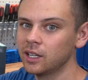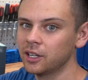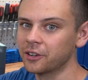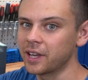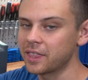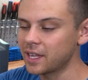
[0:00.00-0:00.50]

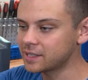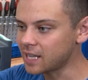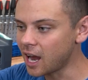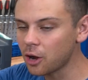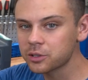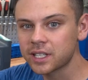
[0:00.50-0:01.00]
Okay, that's
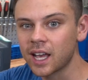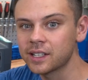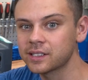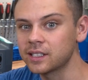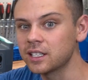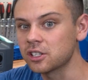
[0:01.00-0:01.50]
how
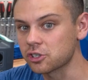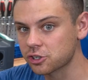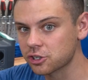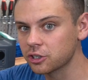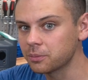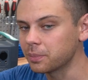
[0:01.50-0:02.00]
testing
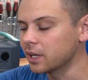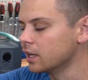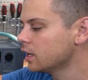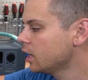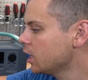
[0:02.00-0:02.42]
should be.